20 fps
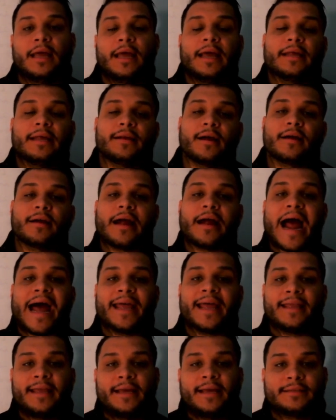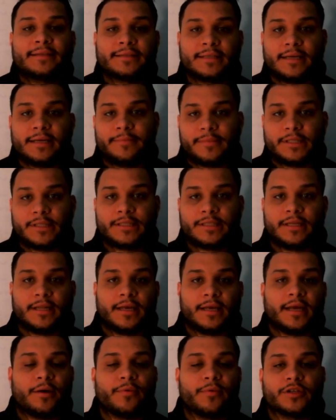And our I can statement
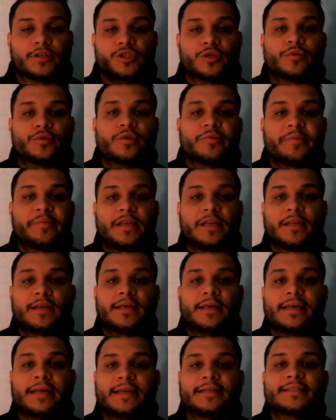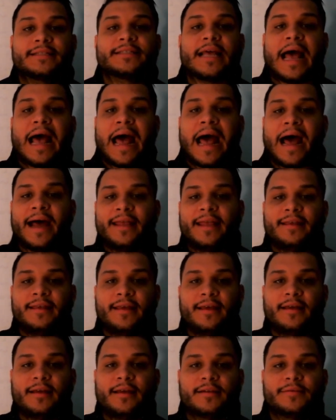today, I want you to repeat it, is I
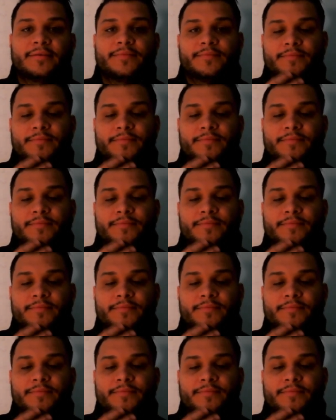can